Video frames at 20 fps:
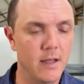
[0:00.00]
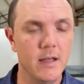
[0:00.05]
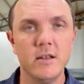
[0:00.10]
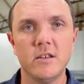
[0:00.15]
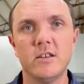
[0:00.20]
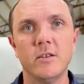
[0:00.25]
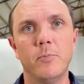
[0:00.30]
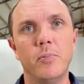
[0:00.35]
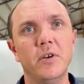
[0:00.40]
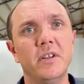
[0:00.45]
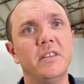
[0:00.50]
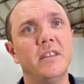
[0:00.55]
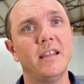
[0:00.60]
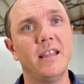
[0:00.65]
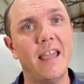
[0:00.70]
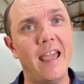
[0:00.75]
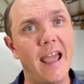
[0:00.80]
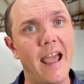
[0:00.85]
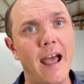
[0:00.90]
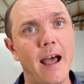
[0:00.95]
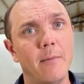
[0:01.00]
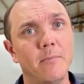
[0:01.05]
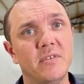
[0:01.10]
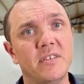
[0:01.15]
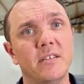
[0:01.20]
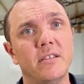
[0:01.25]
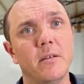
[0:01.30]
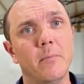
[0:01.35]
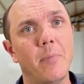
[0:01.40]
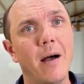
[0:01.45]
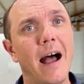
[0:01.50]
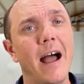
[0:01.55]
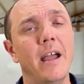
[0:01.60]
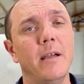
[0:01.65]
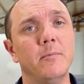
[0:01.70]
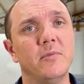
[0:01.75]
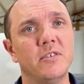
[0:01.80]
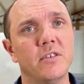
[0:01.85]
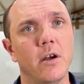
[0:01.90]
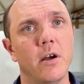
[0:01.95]
to put the caps and the
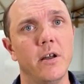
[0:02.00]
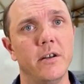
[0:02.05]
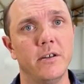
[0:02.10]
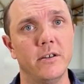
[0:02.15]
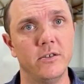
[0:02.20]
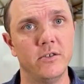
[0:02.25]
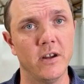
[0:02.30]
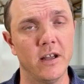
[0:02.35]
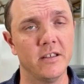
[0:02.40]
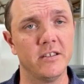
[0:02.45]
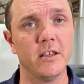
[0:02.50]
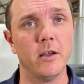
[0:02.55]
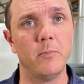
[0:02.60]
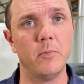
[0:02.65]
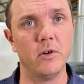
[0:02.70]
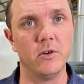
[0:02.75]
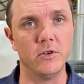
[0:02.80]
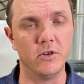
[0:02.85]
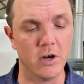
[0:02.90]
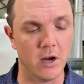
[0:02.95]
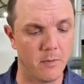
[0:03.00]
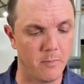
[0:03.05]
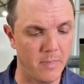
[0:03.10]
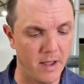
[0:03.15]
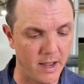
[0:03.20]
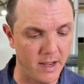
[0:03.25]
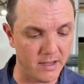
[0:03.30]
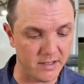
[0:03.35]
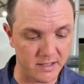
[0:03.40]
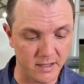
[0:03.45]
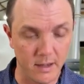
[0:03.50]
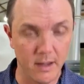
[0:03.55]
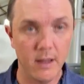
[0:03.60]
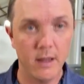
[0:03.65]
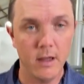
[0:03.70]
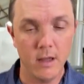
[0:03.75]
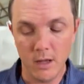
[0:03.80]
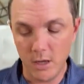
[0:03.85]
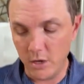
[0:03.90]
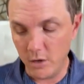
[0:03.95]
pipes on to dress up your drum base.
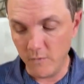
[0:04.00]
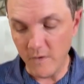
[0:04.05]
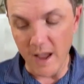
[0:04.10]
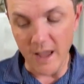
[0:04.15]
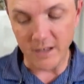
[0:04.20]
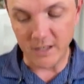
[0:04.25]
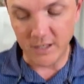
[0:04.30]
You've got